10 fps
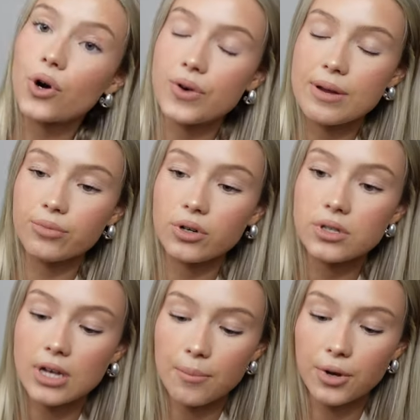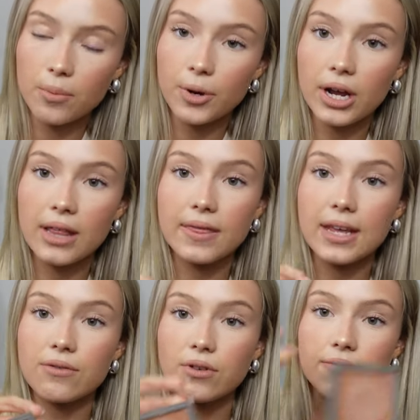cream bronzer, I'm gonna put in
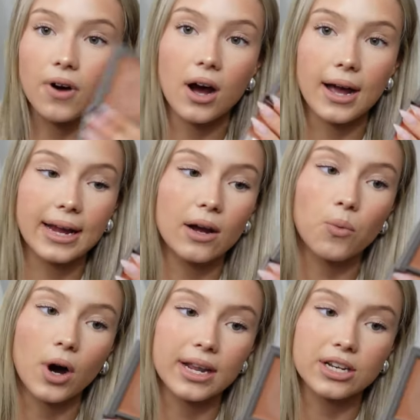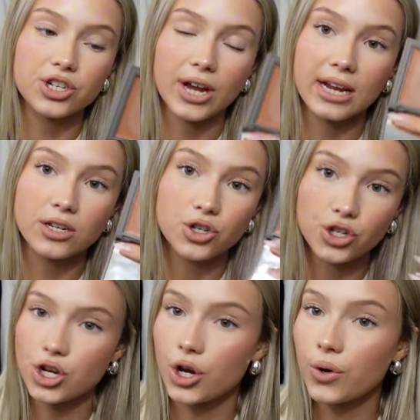the Refi one in shade
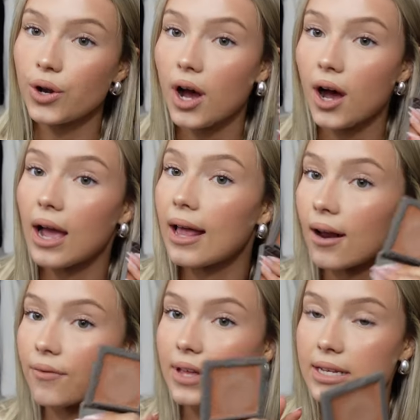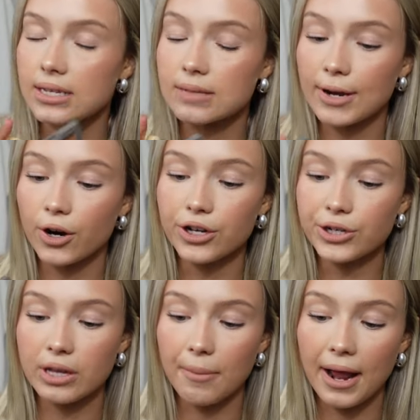June. I love this, this is my go-to
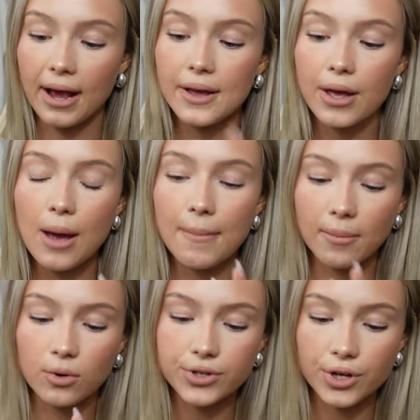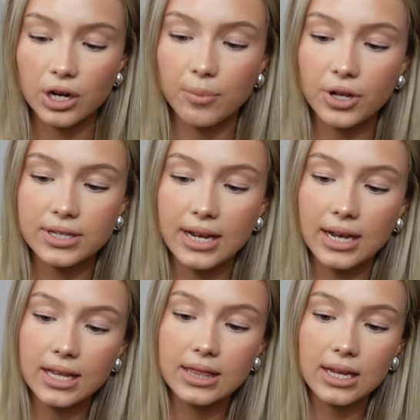at the minute. But I'm also gonna put
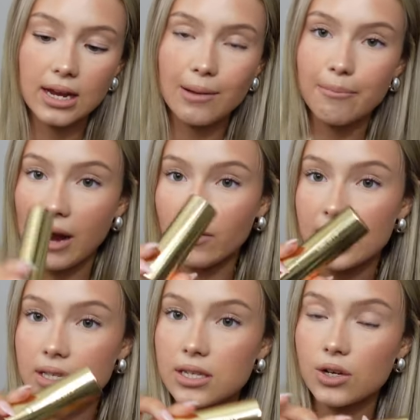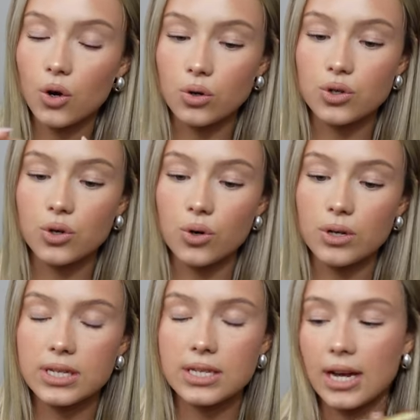in the Merit Contour
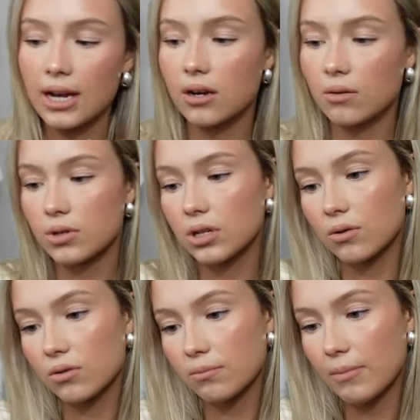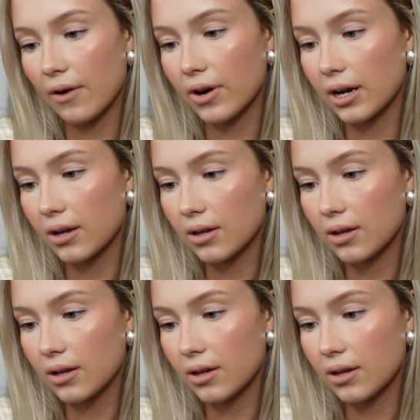Stick. What's it called? Merit